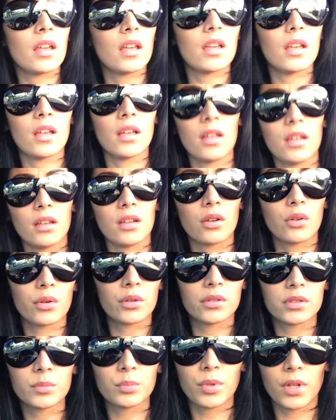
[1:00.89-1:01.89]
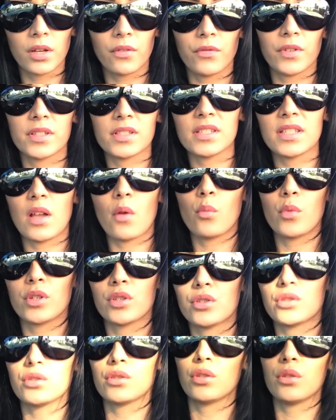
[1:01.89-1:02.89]
a grilled breakfast
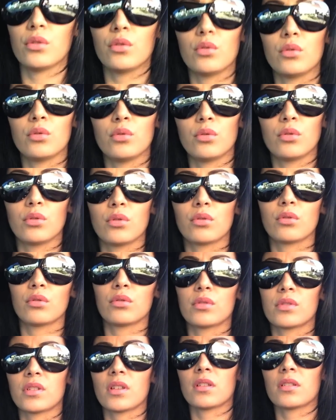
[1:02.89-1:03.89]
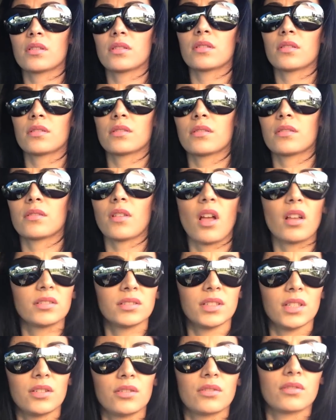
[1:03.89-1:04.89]
sandwich to to
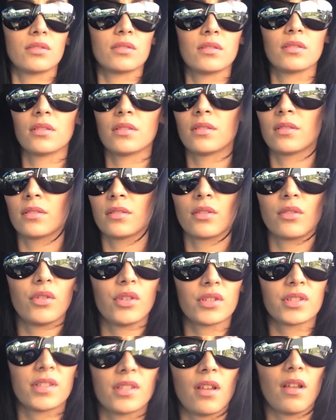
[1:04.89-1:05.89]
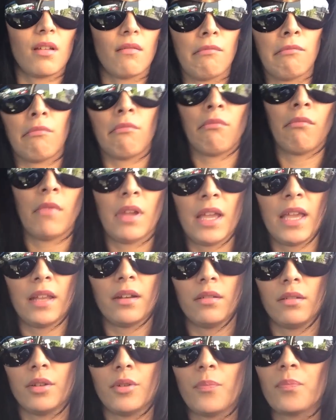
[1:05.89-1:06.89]
sausage croissant? I
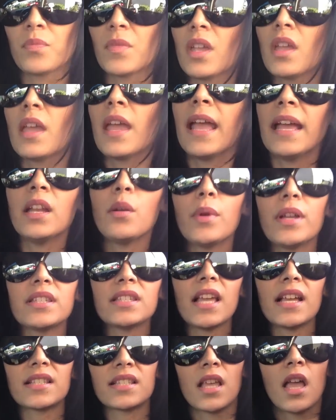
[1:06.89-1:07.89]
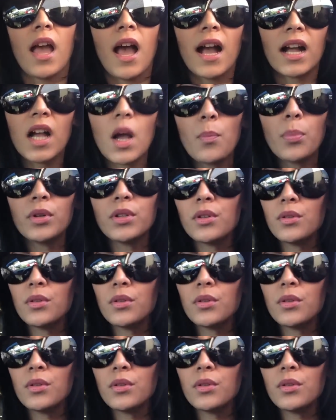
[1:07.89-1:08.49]
don't know. Anyways, yes, a couple of